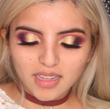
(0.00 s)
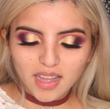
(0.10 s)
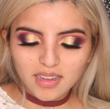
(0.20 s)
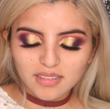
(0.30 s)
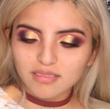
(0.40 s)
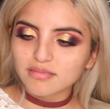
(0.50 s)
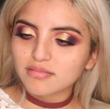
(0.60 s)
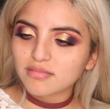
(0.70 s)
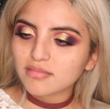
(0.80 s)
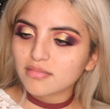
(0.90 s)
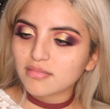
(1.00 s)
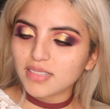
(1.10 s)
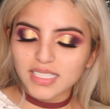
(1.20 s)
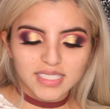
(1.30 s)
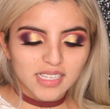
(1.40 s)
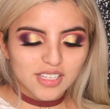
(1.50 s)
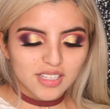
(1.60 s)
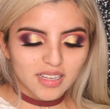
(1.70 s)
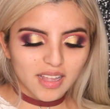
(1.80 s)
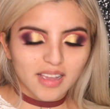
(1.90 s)
Oh, it's
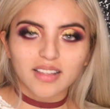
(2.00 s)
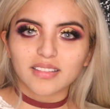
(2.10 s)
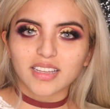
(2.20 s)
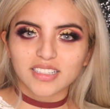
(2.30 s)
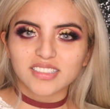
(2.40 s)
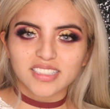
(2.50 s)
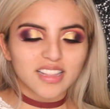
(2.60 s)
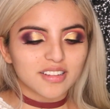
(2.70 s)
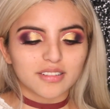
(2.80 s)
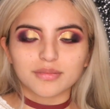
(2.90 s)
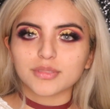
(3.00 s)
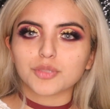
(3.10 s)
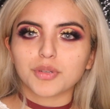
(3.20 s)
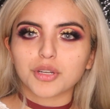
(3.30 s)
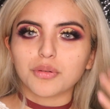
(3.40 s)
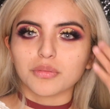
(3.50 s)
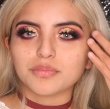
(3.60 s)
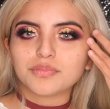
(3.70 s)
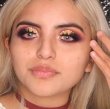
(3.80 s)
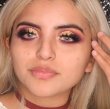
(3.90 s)
actually like the concealer. It's pretty cool.
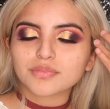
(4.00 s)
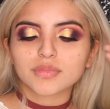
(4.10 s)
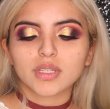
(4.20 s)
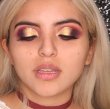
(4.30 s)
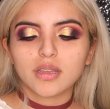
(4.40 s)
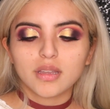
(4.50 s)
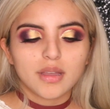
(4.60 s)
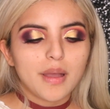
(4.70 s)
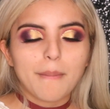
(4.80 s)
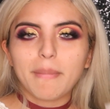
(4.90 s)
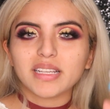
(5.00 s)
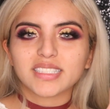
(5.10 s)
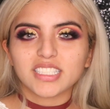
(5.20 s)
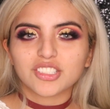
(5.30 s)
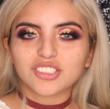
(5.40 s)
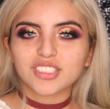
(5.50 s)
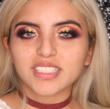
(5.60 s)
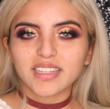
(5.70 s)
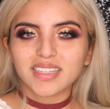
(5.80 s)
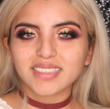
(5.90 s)
My sister
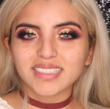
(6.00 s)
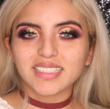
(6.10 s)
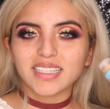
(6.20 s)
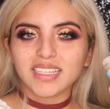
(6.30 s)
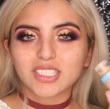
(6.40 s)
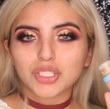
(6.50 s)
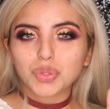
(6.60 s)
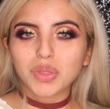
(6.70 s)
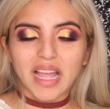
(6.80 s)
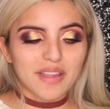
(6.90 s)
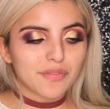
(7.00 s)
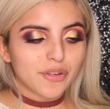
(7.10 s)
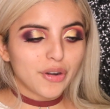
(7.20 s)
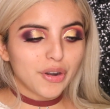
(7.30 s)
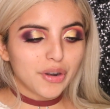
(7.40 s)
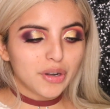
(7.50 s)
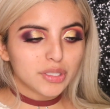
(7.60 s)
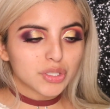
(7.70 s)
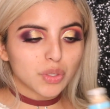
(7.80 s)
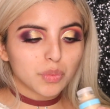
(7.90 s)
said that it's too light for
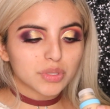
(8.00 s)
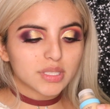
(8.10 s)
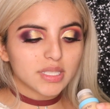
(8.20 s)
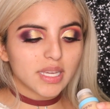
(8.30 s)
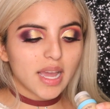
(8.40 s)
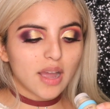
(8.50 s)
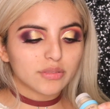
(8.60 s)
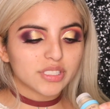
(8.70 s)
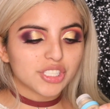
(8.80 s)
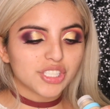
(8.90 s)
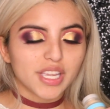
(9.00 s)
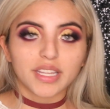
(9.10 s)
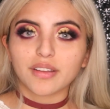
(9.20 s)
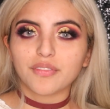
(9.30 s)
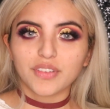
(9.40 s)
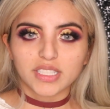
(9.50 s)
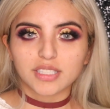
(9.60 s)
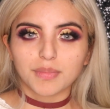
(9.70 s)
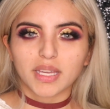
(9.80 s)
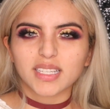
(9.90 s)
her, so we'll see how the shade
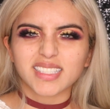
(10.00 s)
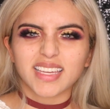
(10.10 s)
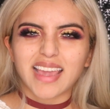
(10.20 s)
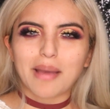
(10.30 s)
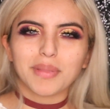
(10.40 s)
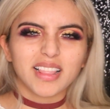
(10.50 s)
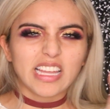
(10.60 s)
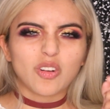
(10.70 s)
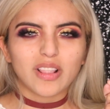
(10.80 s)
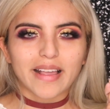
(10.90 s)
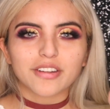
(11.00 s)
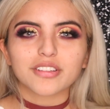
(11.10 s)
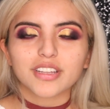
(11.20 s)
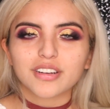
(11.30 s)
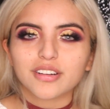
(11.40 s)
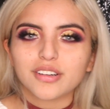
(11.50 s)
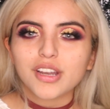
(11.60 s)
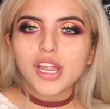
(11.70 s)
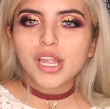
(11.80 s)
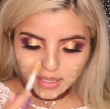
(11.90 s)
fits me, because I am a little lighter than her.
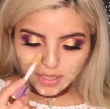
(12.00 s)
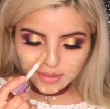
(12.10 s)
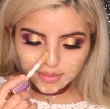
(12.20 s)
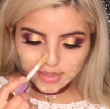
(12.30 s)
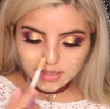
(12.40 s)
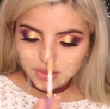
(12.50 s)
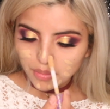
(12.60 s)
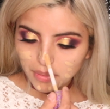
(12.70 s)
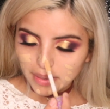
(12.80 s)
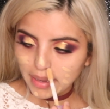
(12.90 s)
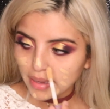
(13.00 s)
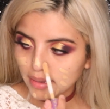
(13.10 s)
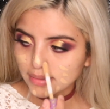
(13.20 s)
The color, it's okay.